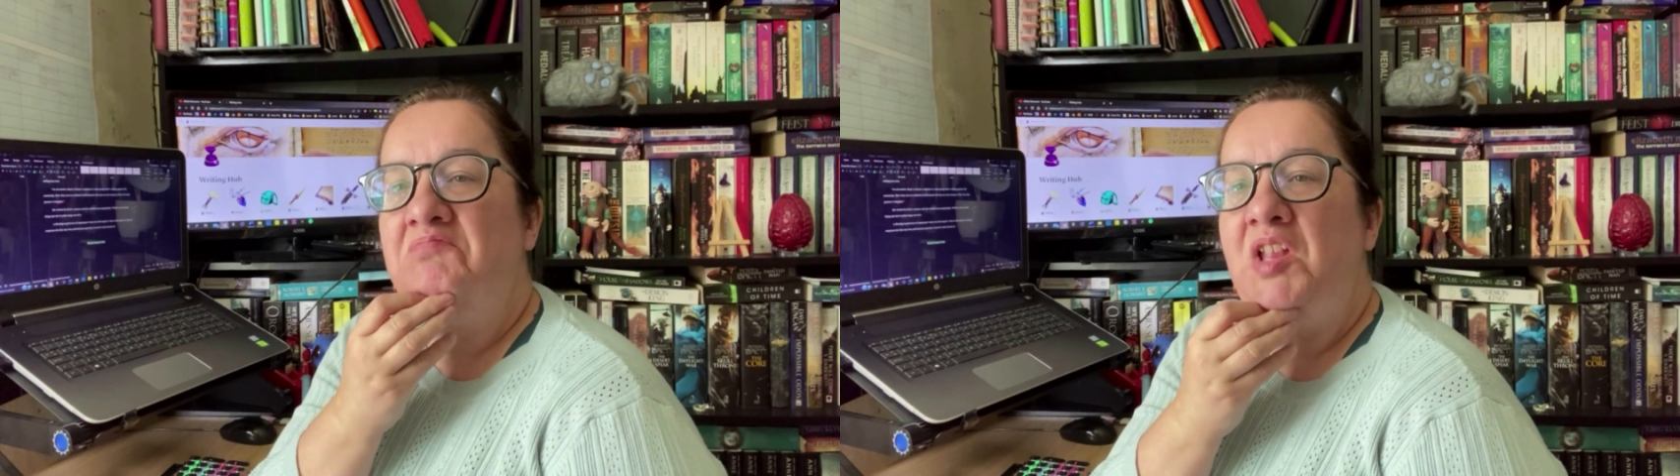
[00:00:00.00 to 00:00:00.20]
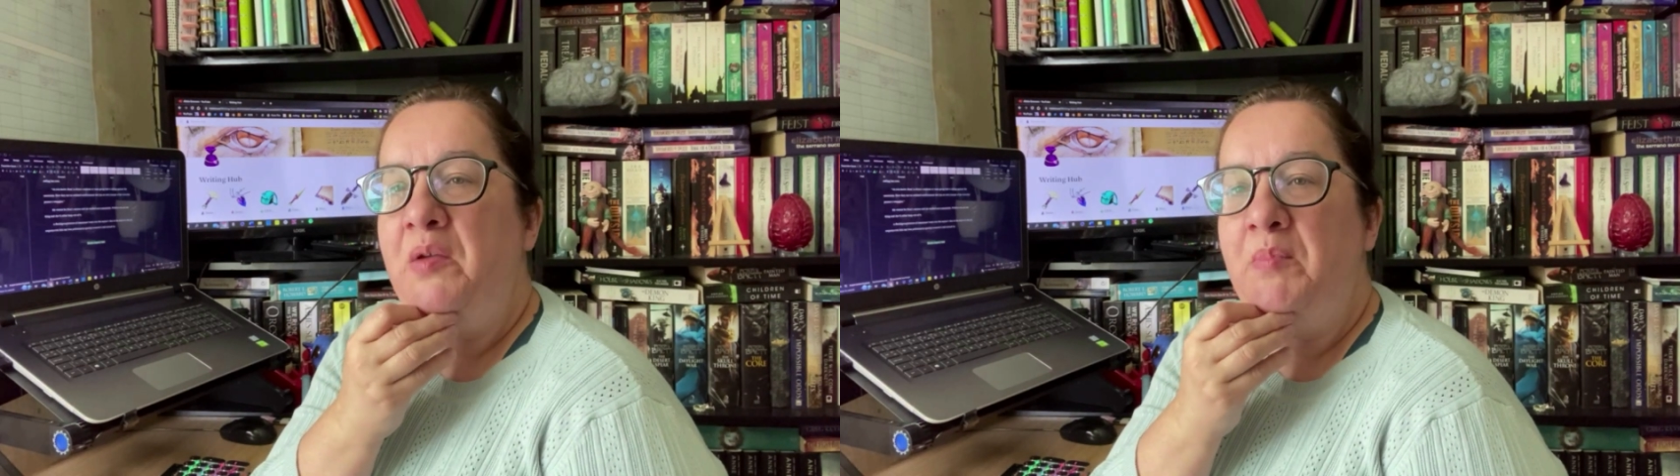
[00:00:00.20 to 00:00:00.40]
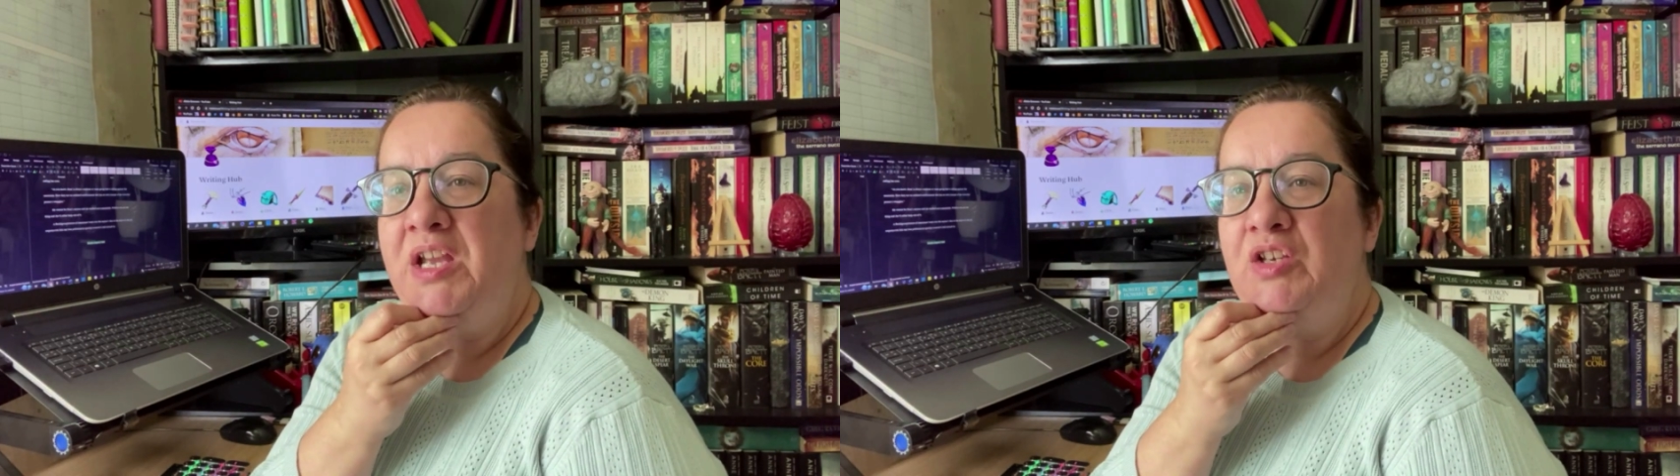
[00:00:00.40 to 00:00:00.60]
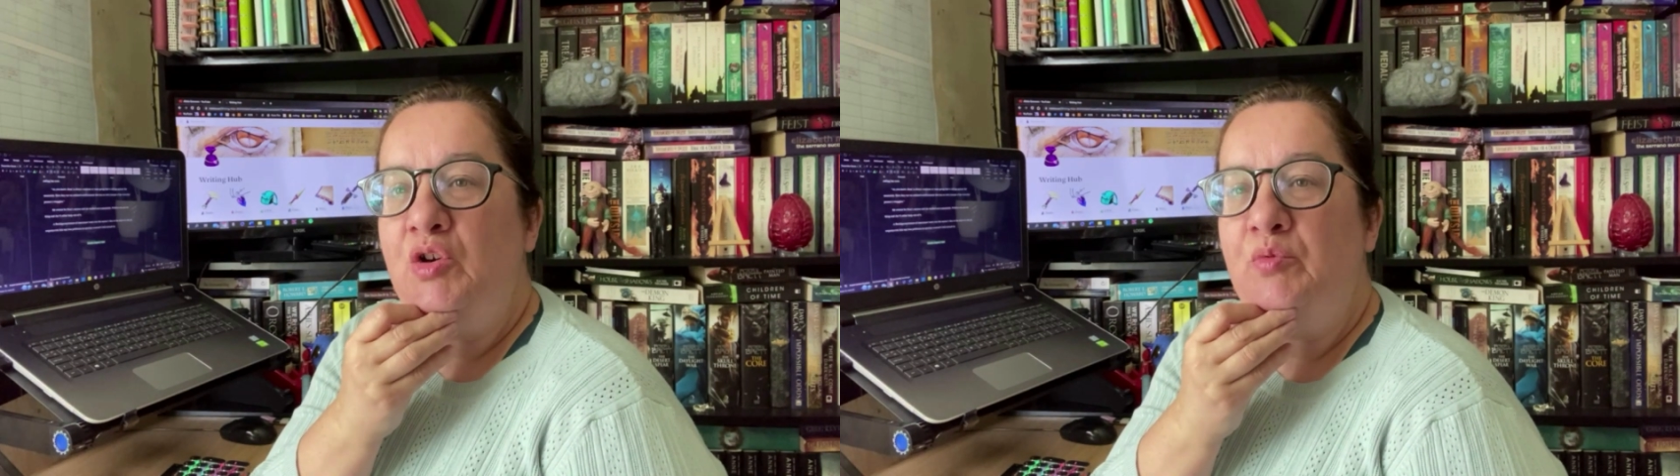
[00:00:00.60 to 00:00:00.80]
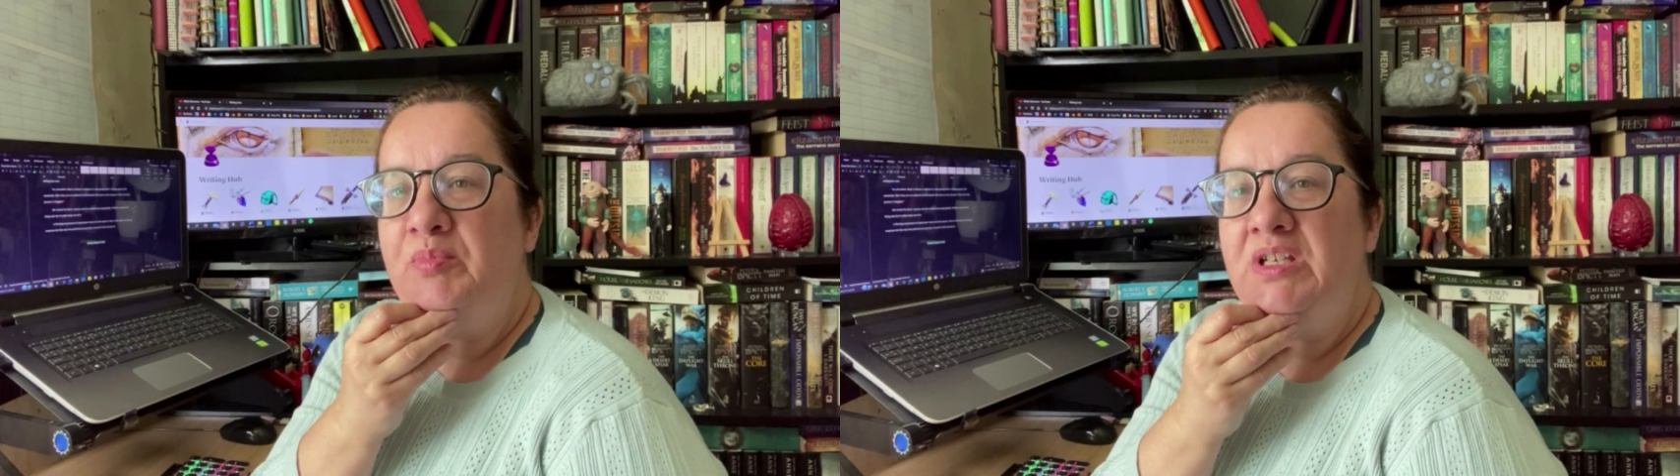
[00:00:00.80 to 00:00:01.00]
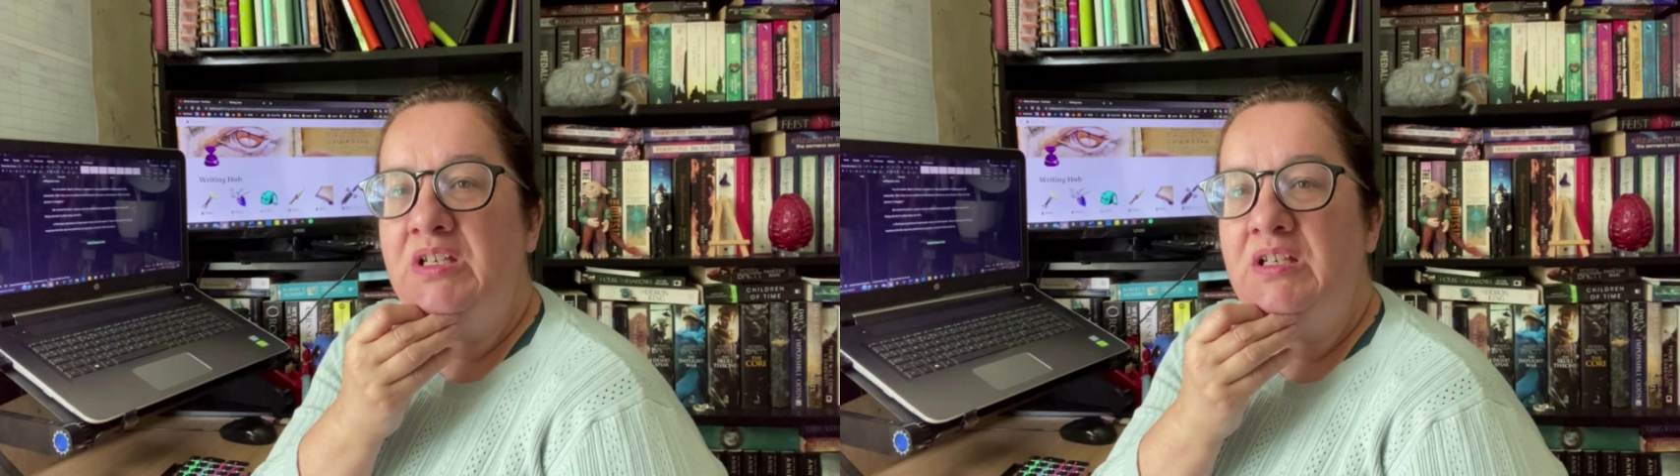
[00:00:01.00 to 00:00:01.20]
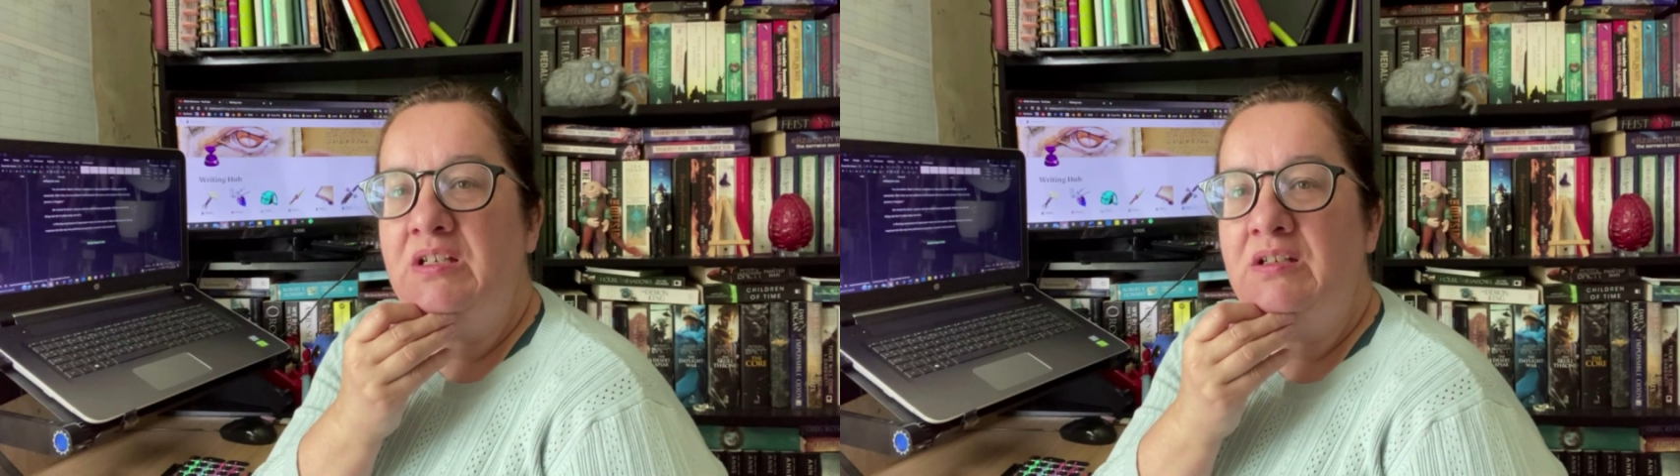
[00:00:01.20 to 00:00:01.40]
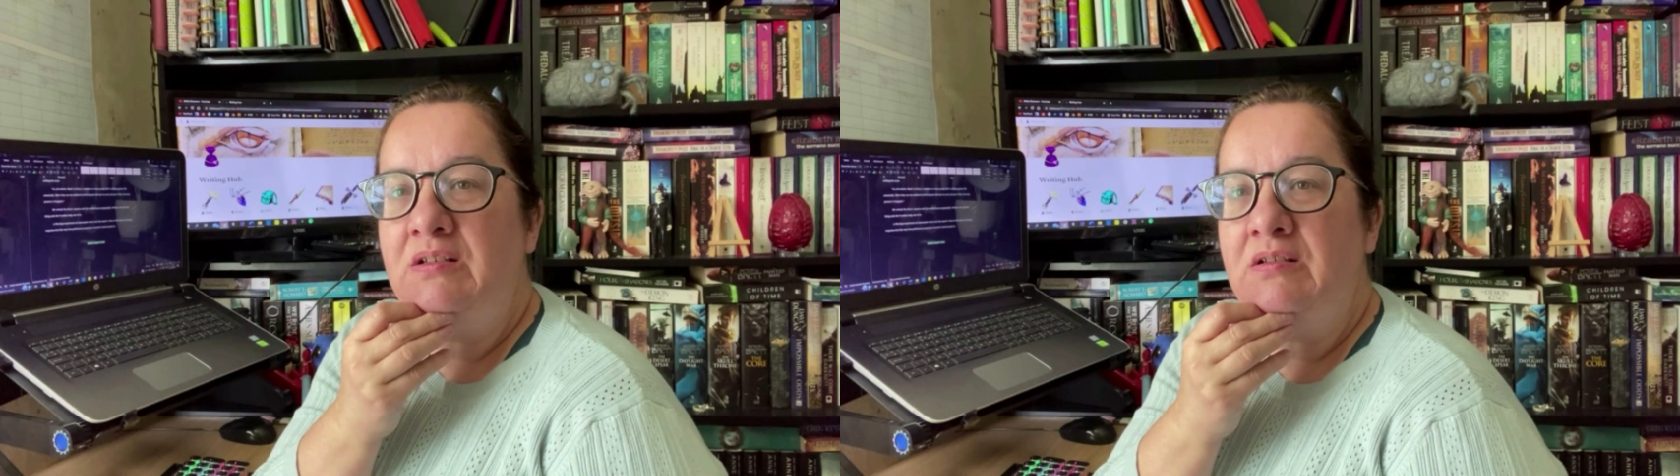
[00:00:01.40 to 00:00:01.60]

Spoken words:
it might not be